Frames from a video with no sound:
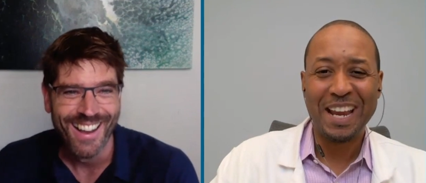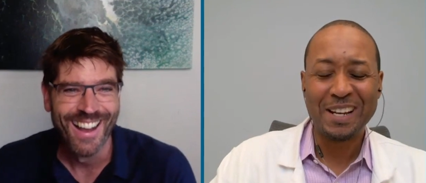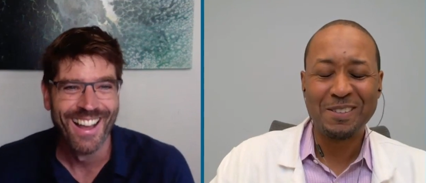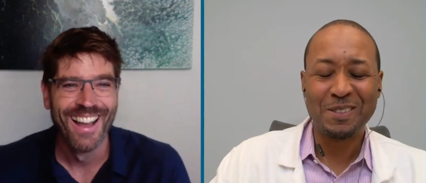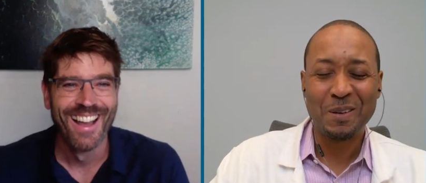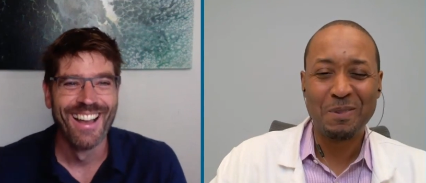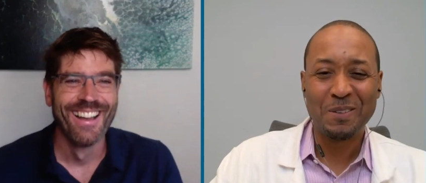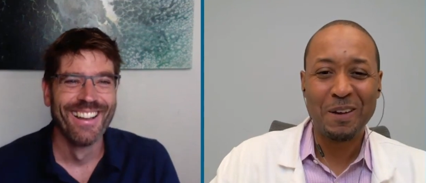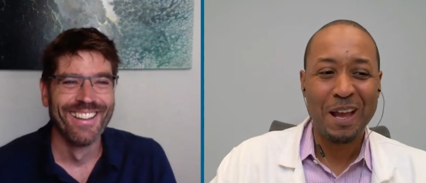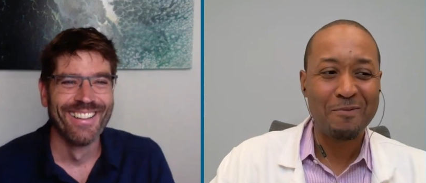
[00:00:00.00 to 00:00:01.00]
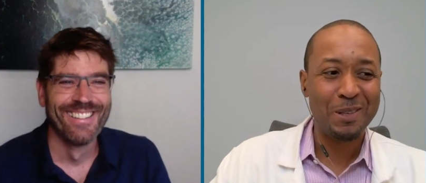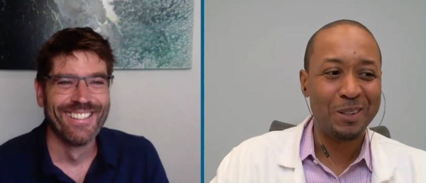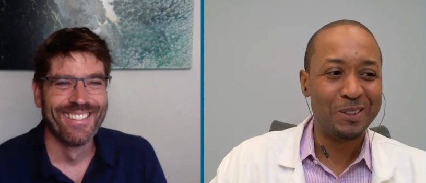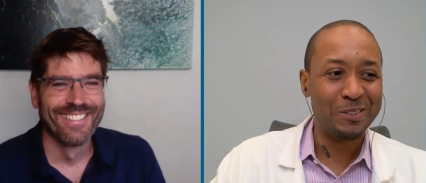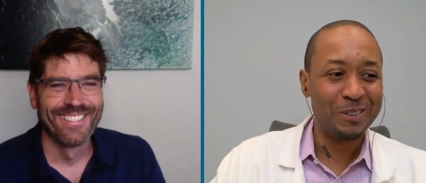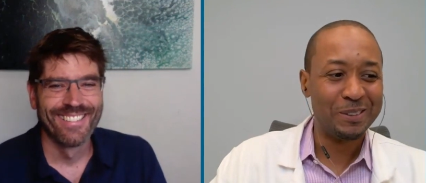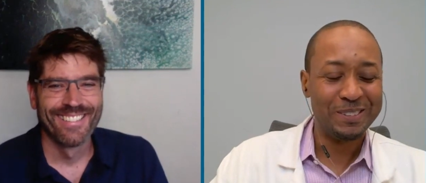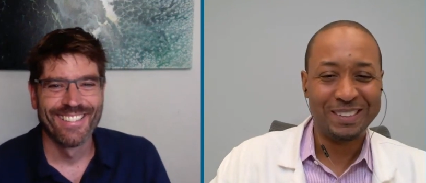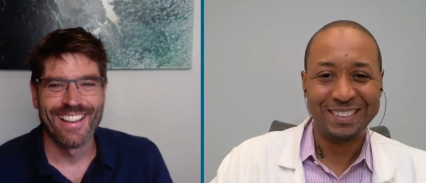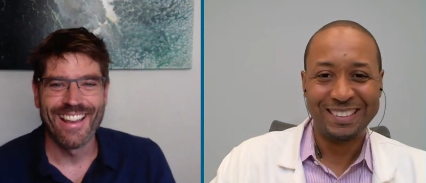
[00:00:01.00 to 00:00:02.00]
Speaker 1: thank you so much for having me on, Drew.
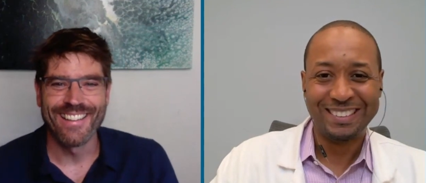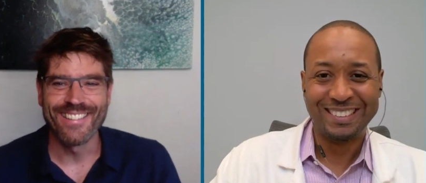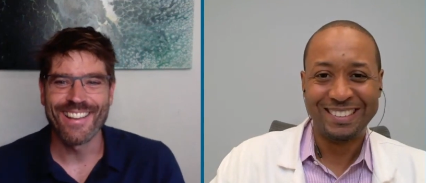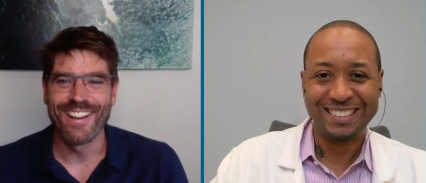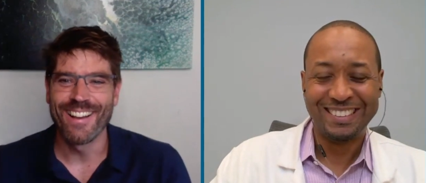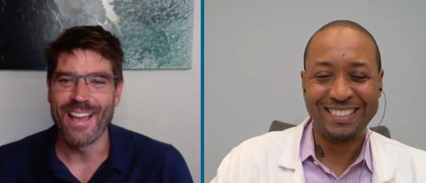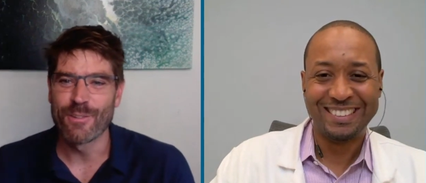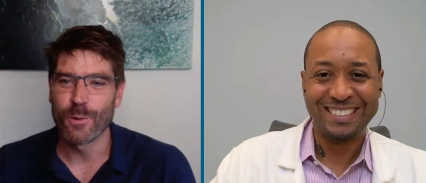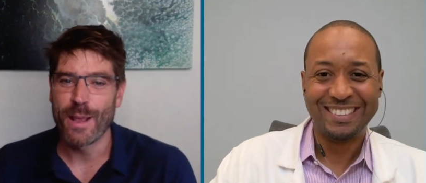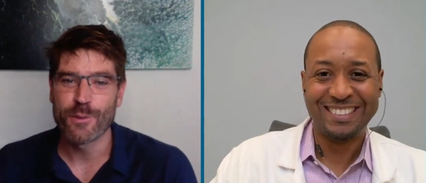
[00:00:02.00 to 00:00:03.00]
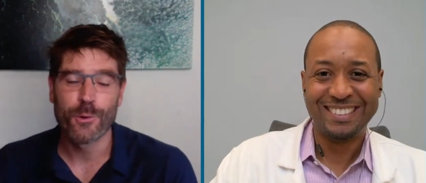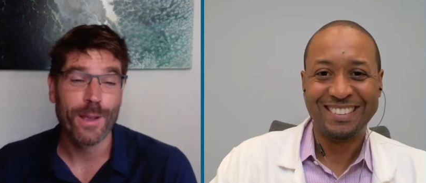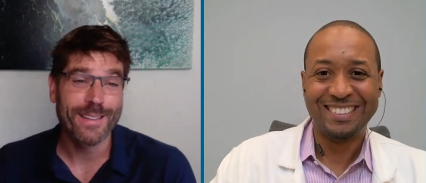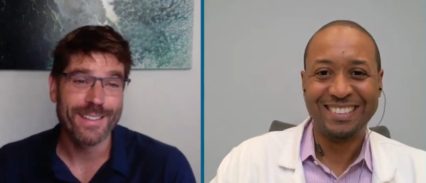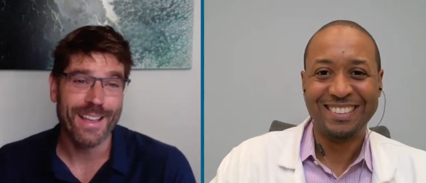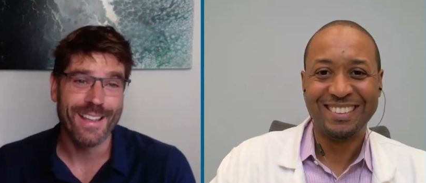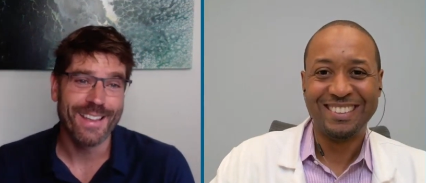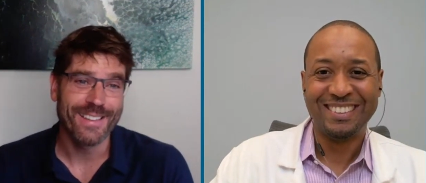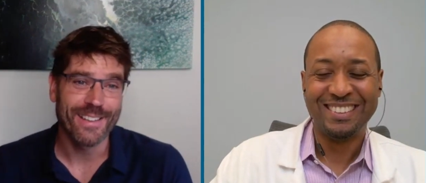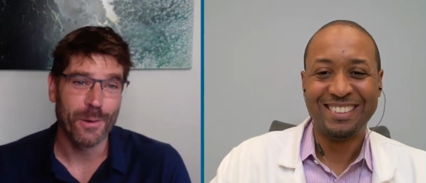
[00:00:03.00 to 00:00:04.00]
Speaker 2: And uh, everyone have a great day,
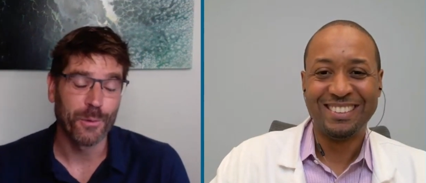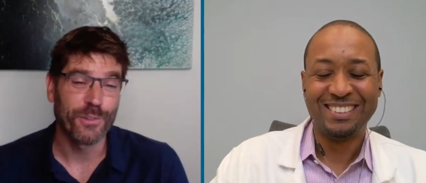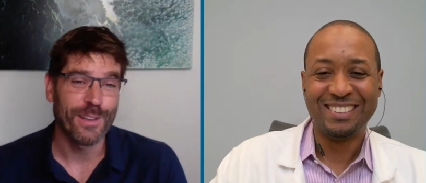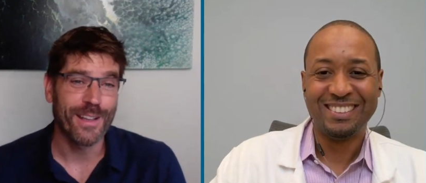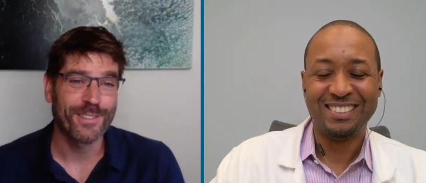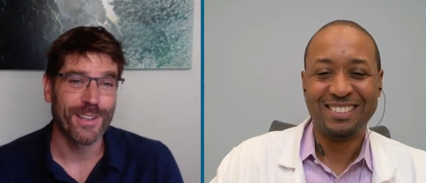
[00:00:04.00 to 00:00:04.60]
and uh, we'll see you next